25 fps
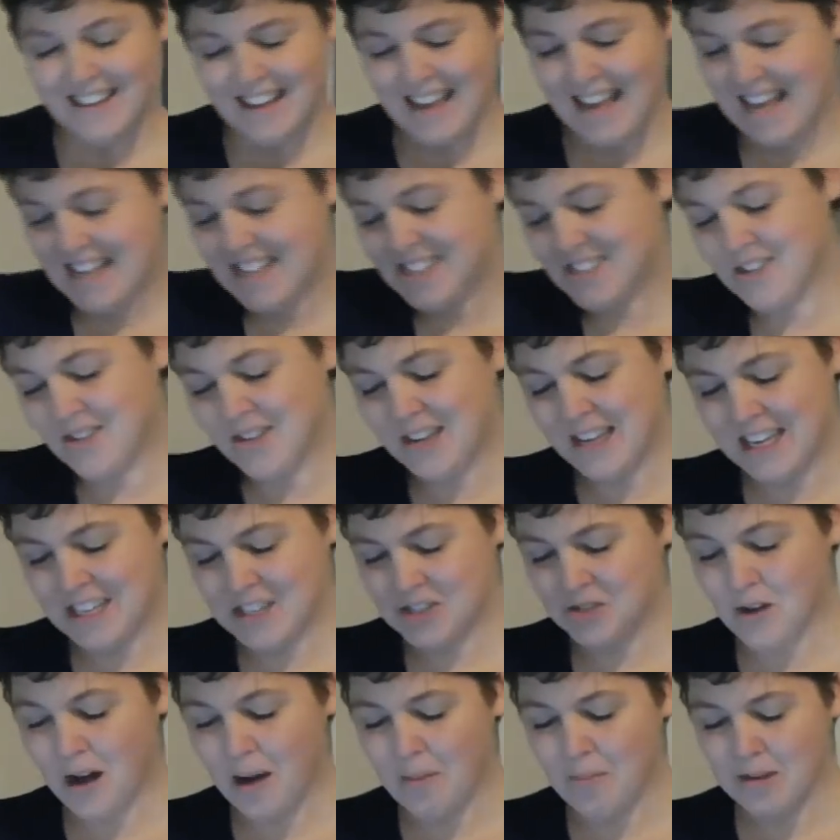Okay, so get a
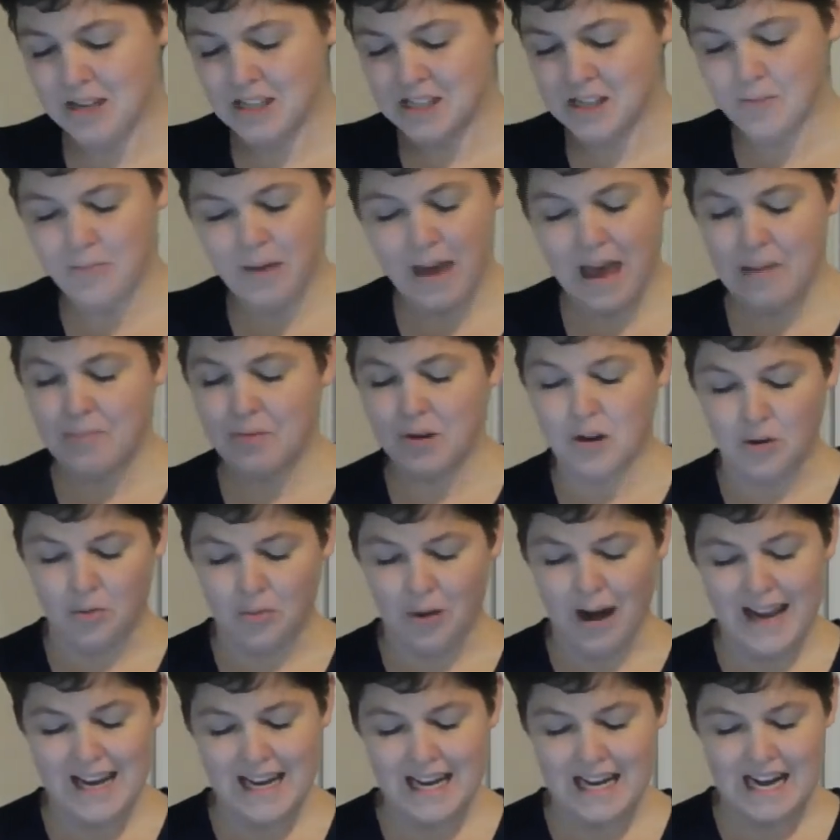scrap piece of paper,
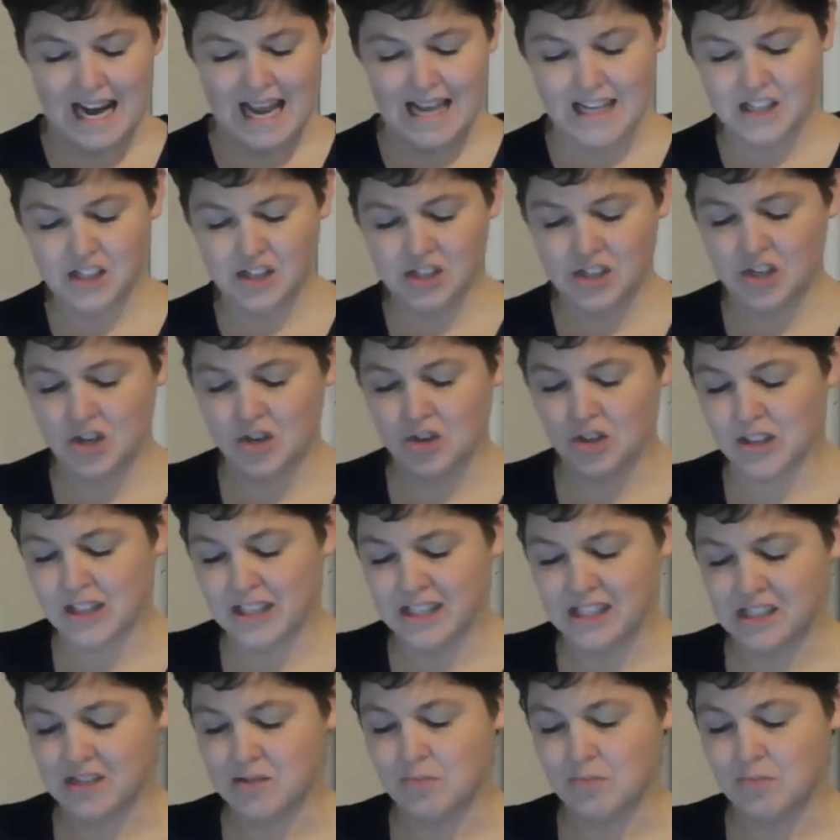write it next to your list of